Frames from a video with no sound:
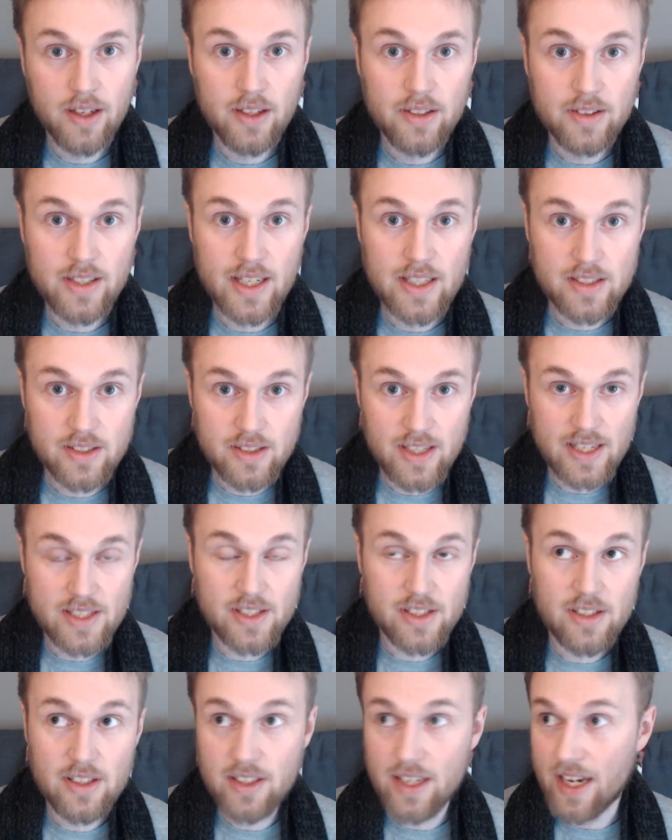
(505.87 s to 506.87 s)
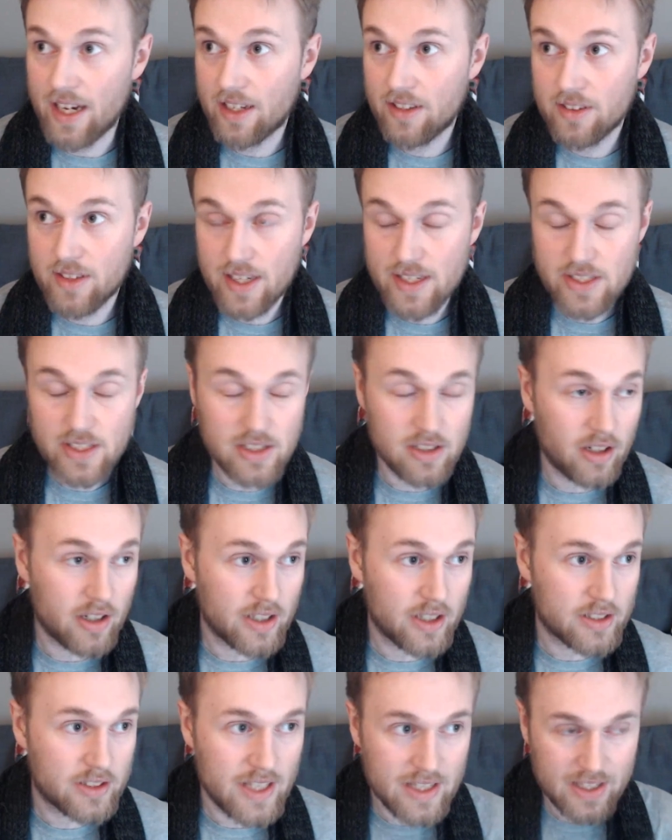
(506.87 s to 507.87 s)
They disconnect. They
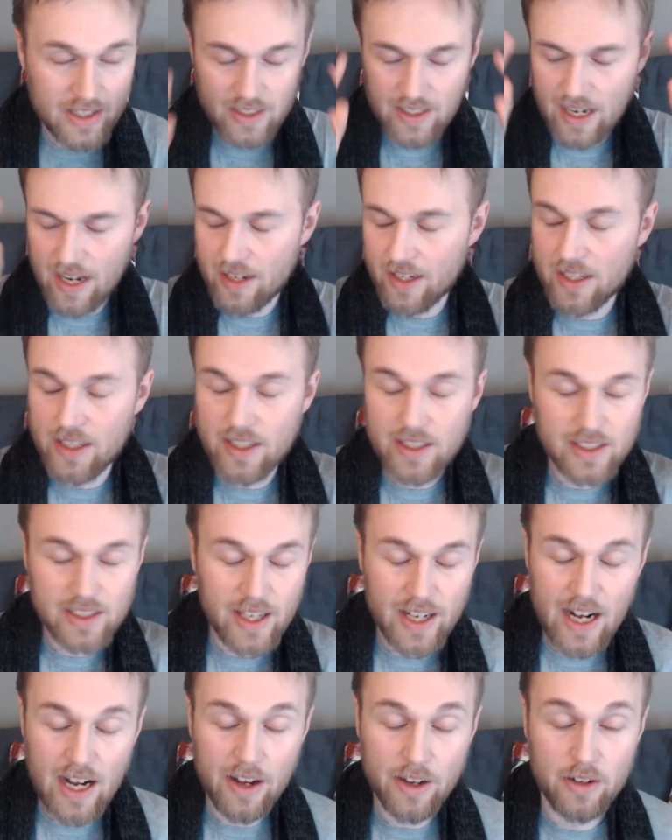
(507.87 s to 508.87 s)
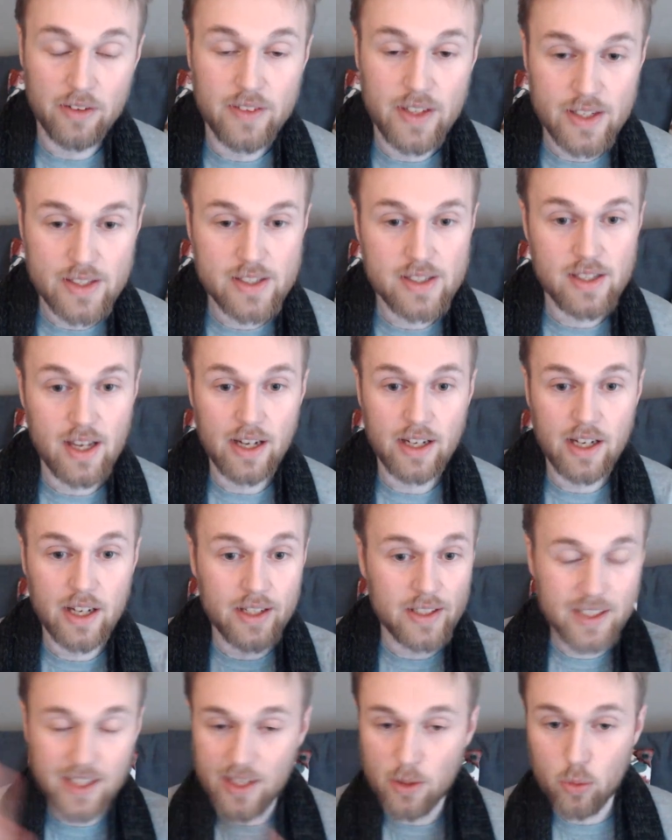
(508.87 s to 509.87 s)
start thinking, I gotta get out of this. I
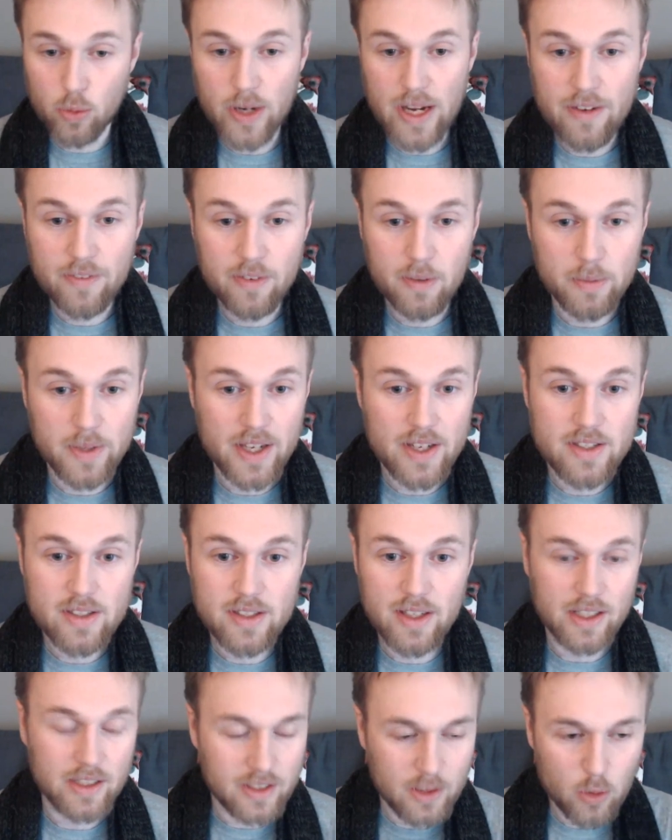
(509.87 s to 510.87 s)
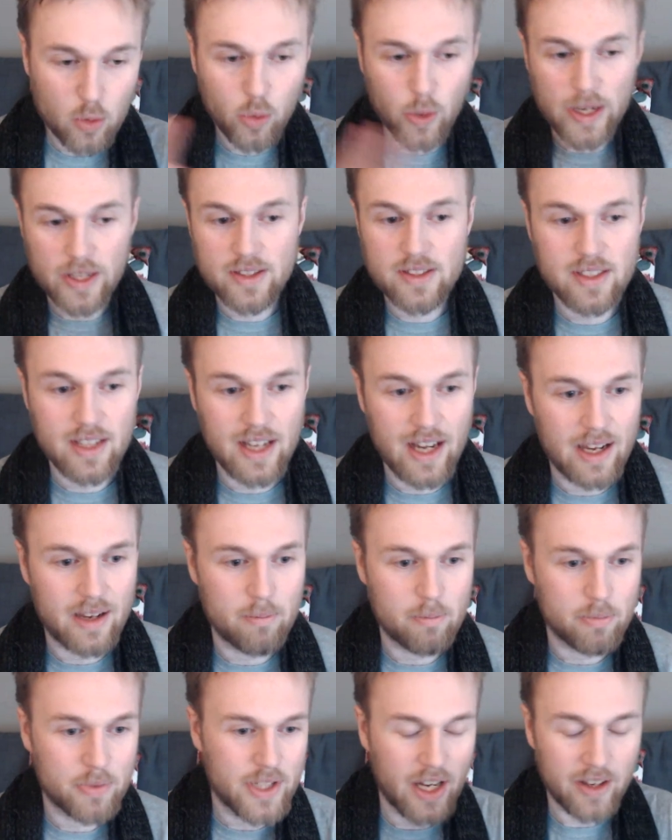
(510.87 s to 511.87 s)
gotta get away from this. I quit.
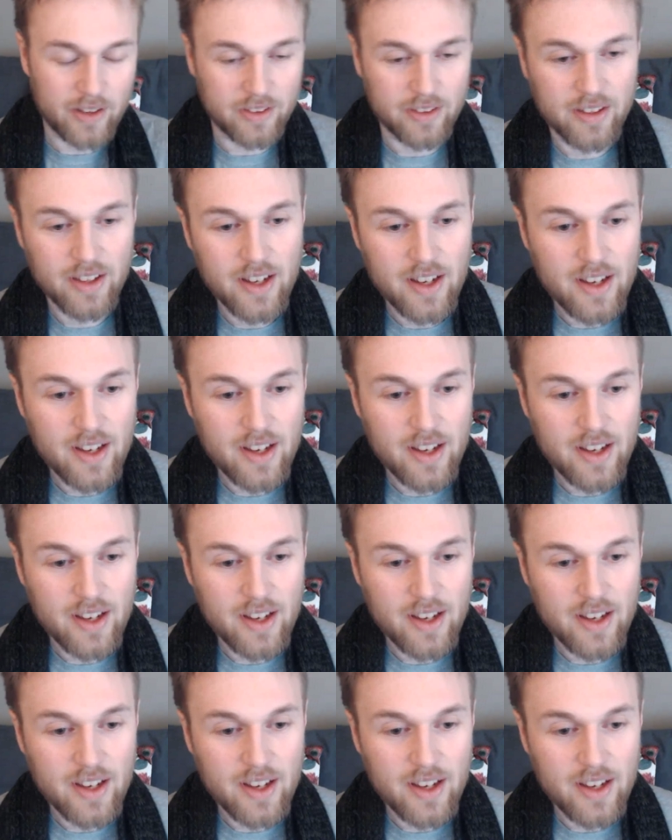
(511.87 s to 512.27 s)
I'm done.